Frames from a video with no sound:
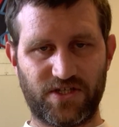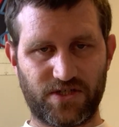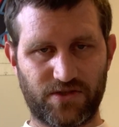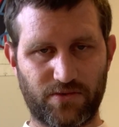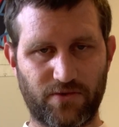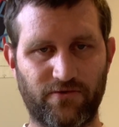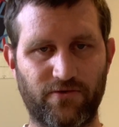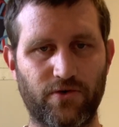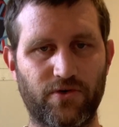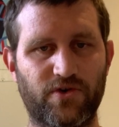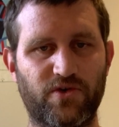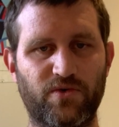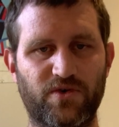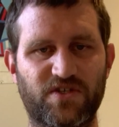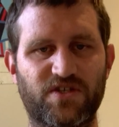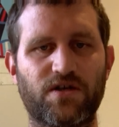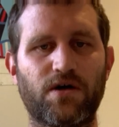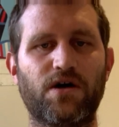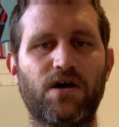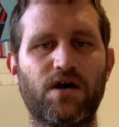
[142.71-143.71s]
It's referred to as
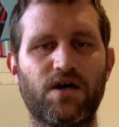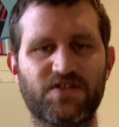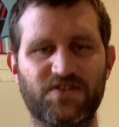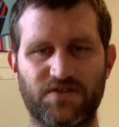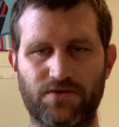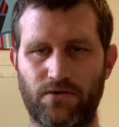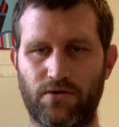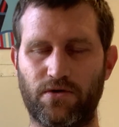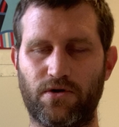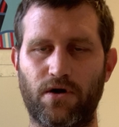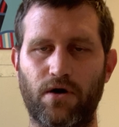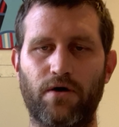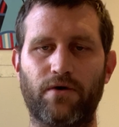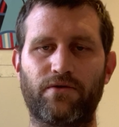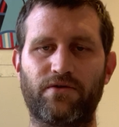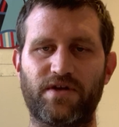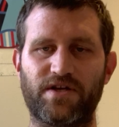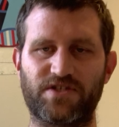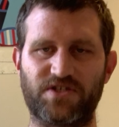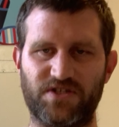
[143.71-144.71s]
costal
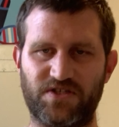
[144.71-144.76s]
cartilage.